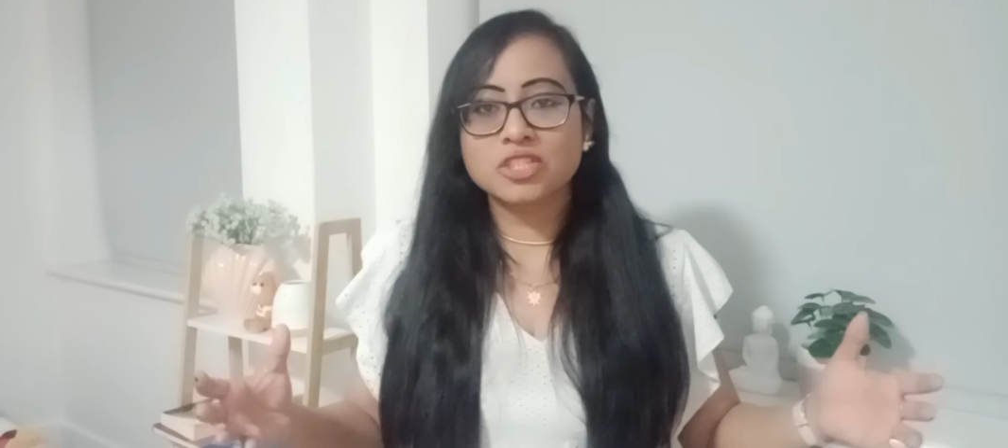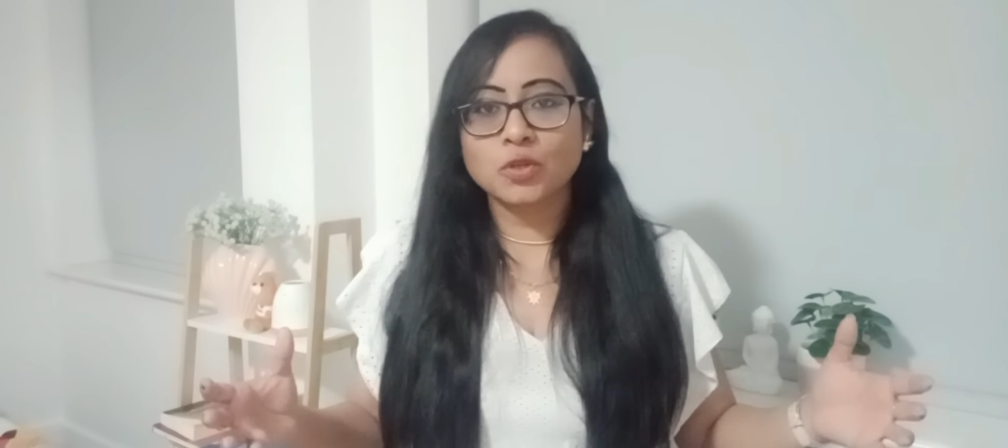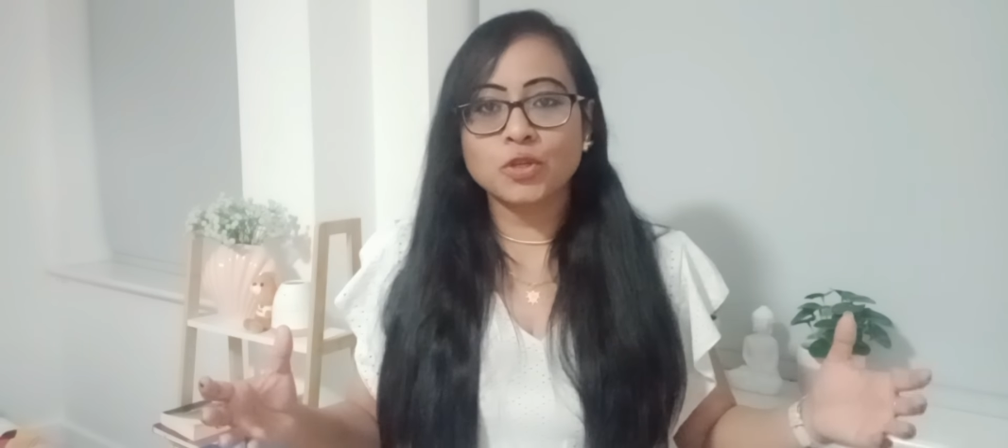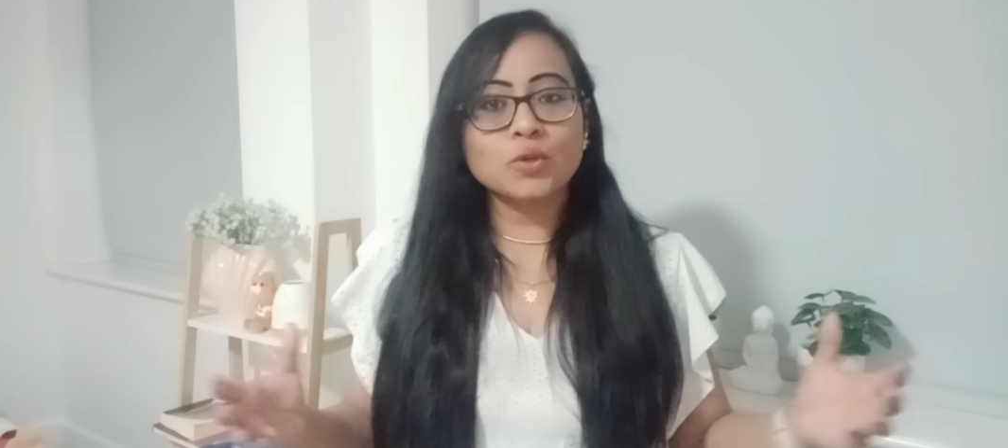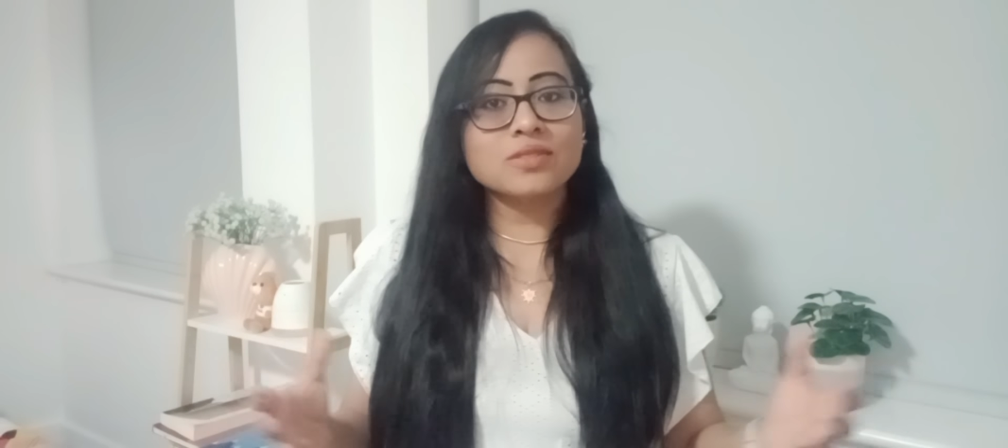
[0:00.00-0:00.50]
so
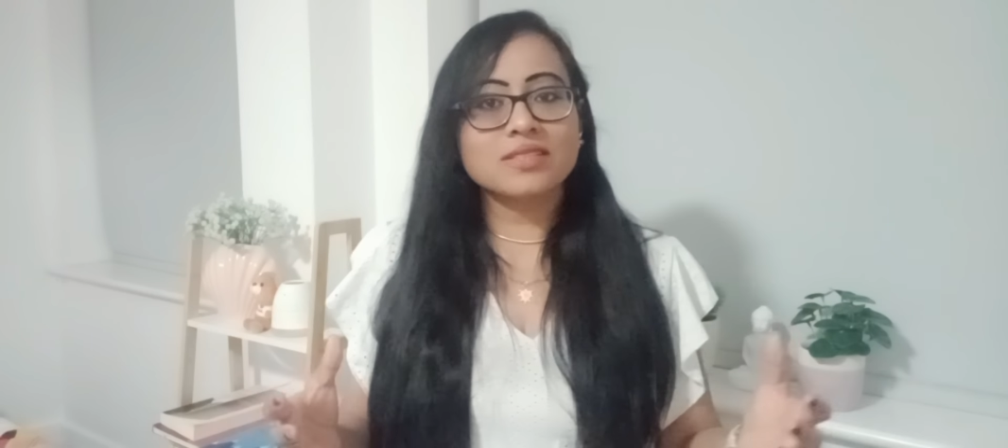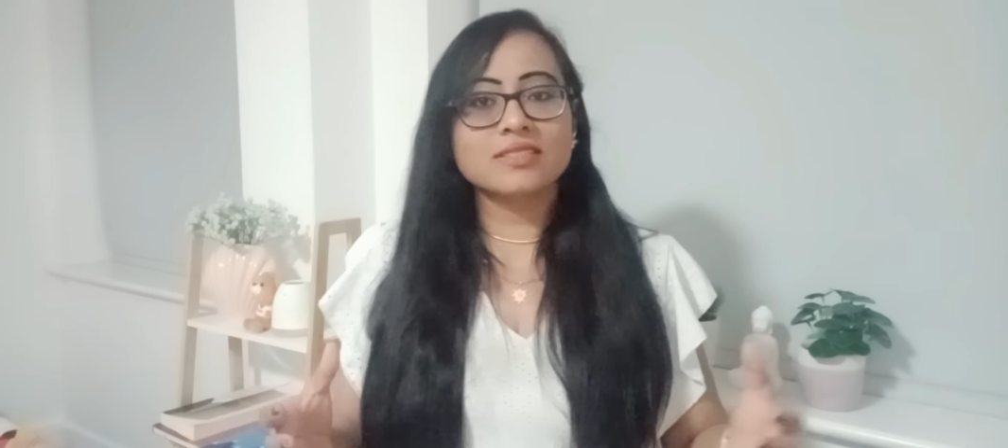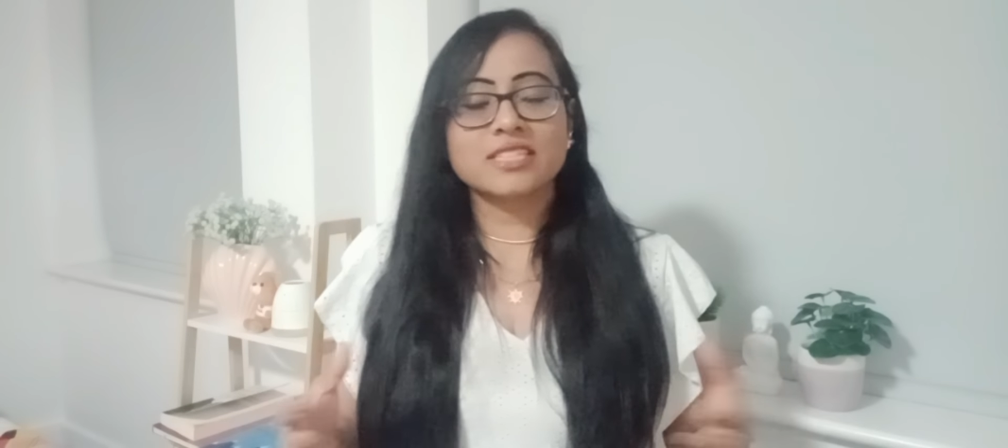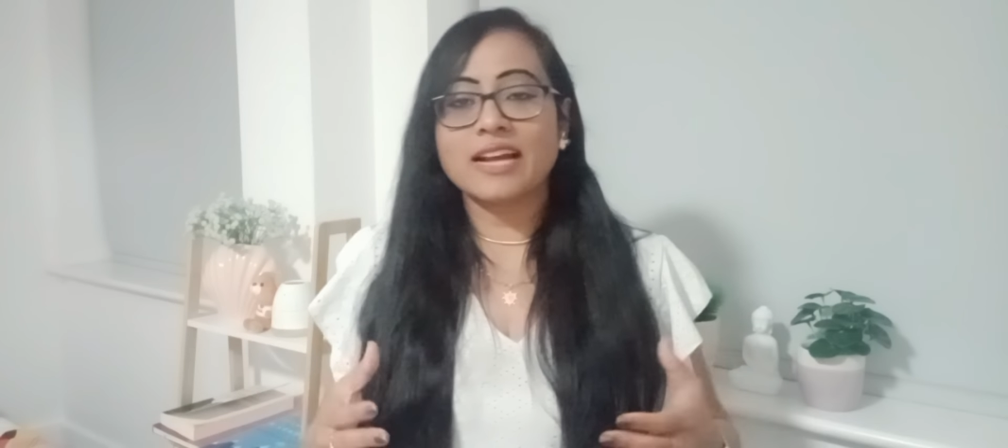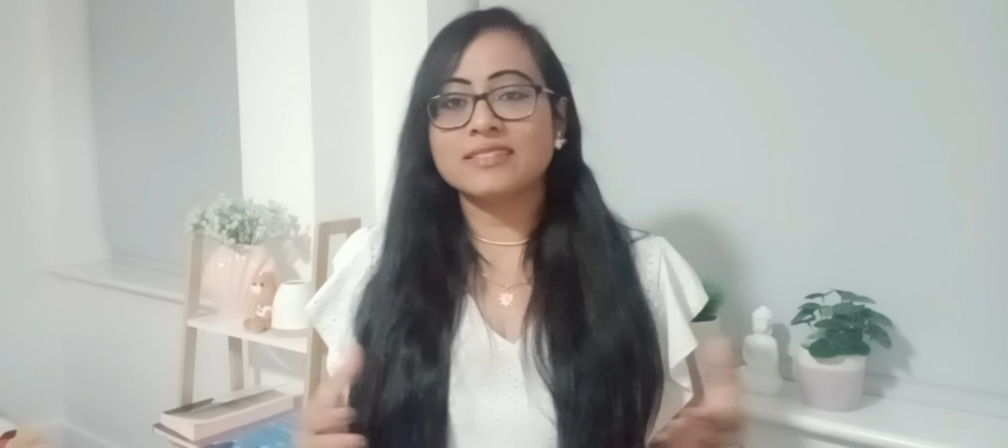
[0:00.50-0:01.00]
use the
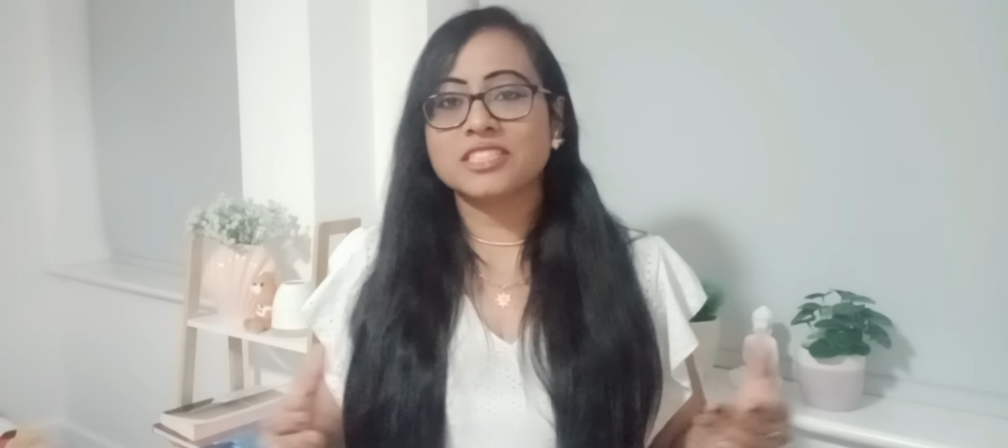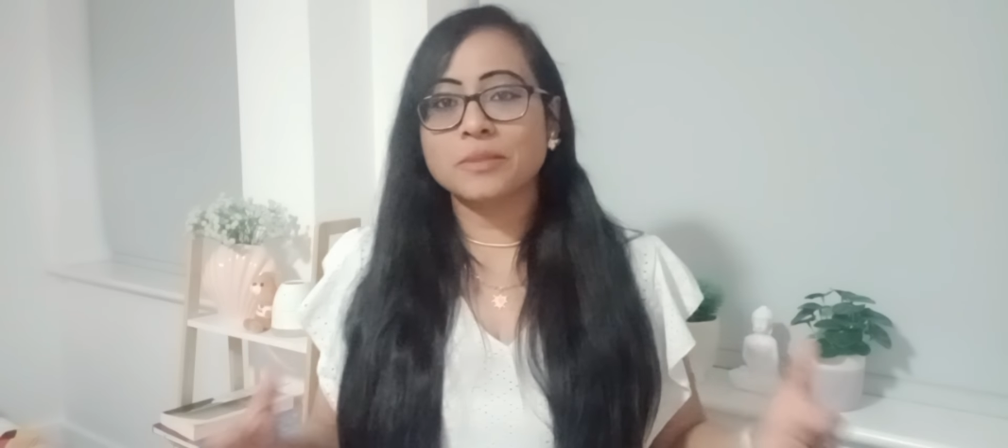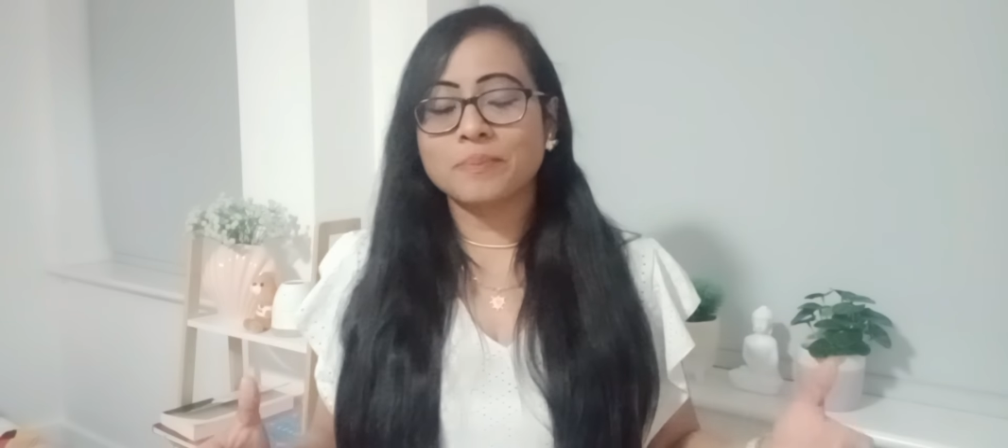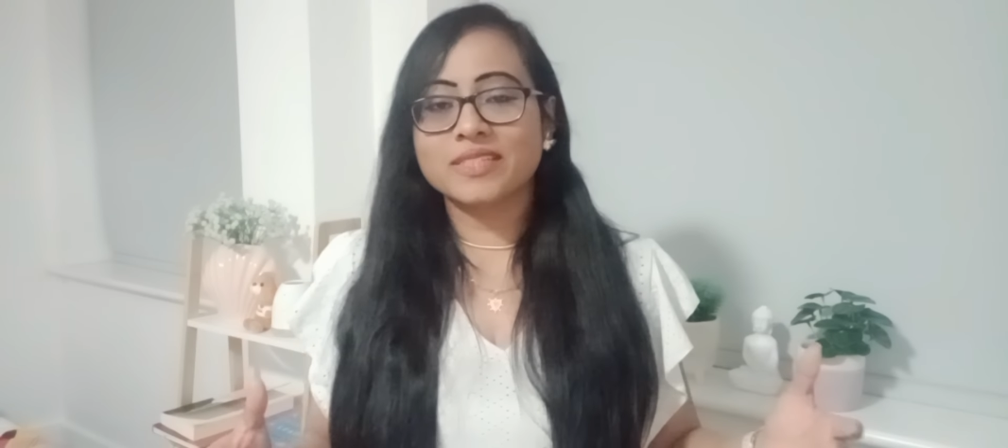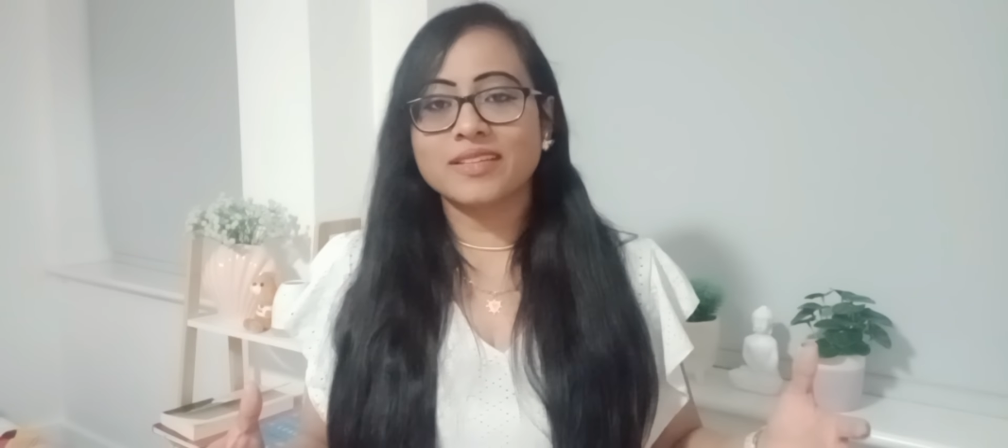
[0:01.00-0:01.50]

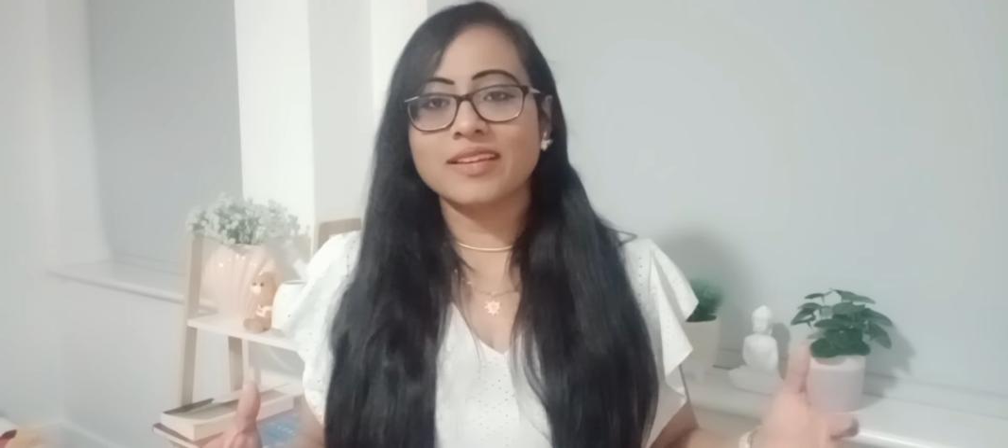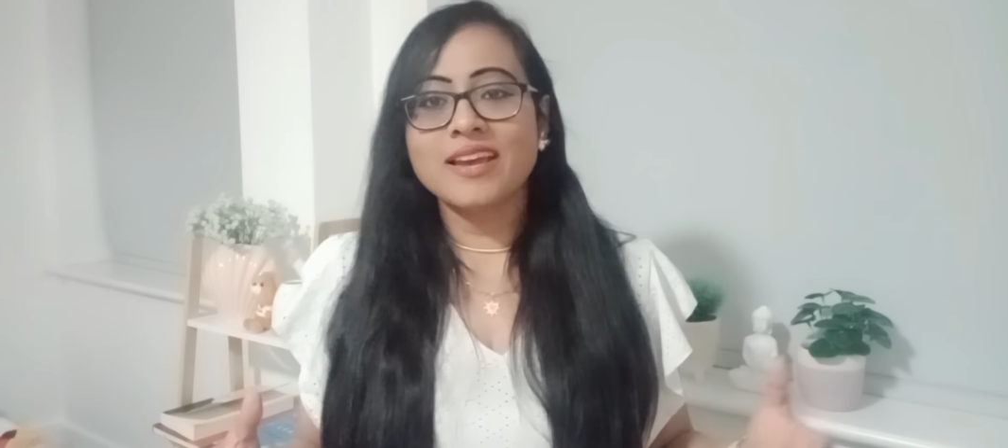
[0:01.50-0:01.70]
ChatGPT